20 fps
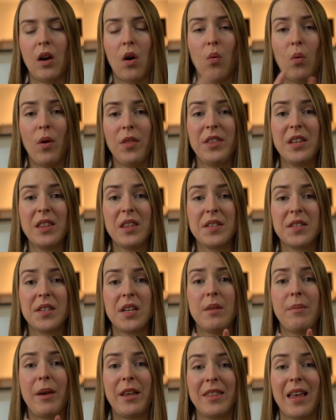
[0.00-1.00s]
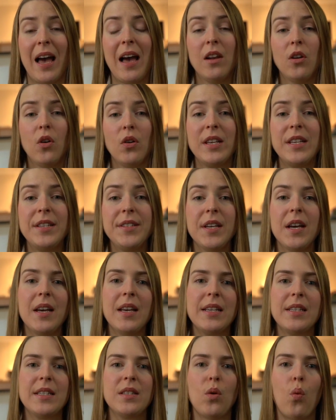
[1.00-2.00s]
One thing that's going to make that a lot easier
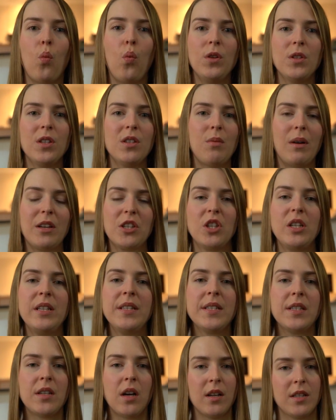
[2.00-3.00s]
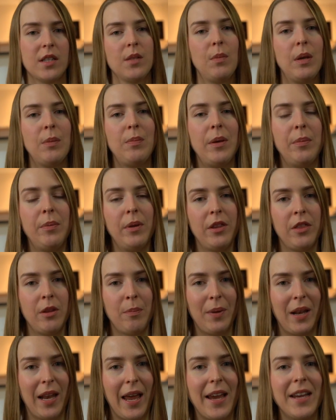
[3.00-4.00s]
is once you actually start to meet people in the
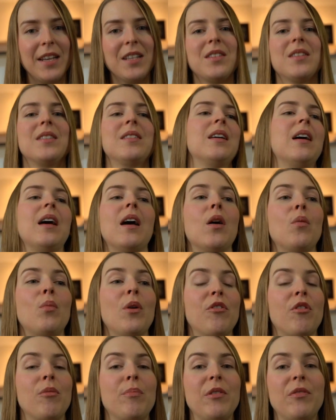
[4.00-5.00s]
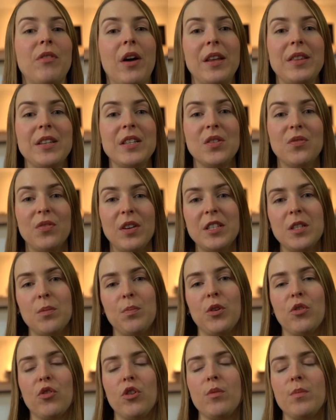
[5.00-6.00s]
place, whether it be via these
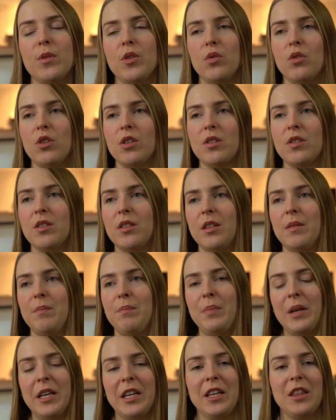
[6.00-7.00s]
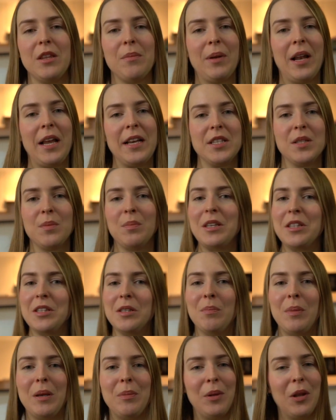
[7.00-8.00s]
Facebook groups or just being in the place,
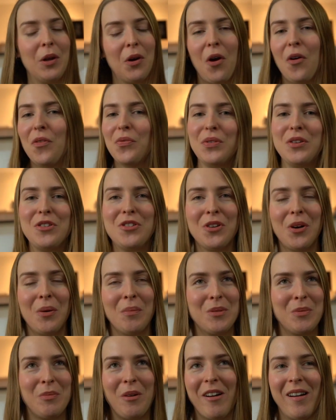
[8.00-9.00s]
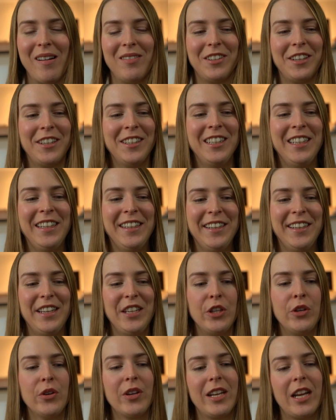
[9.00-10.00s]
meeting people at coffee shops, wherever,
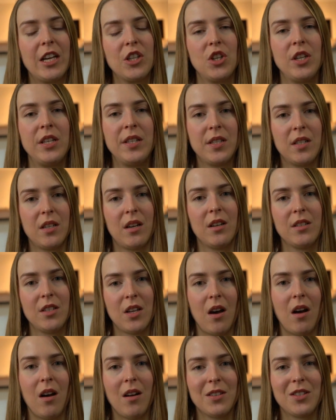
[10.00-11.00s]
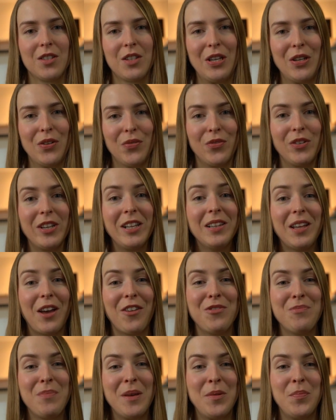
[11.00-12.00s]
you can actually start to ask real
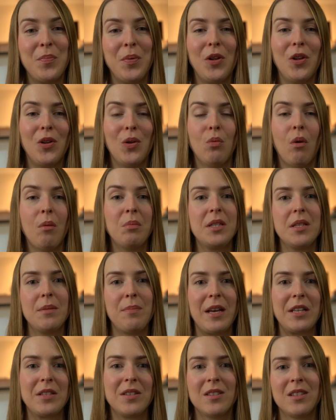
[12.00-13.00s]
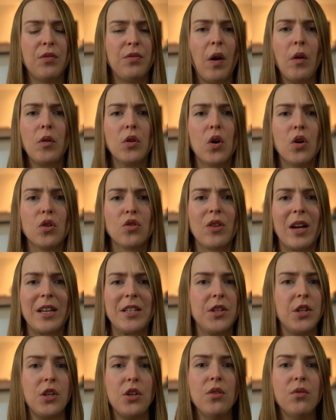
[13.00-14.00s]
life people, what was the best phone
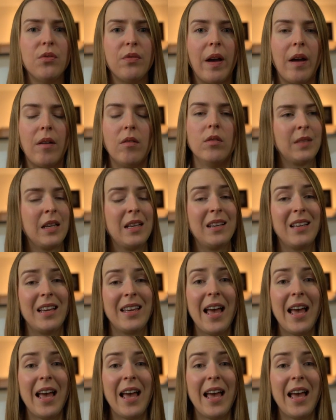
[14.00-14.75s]
contact that you found?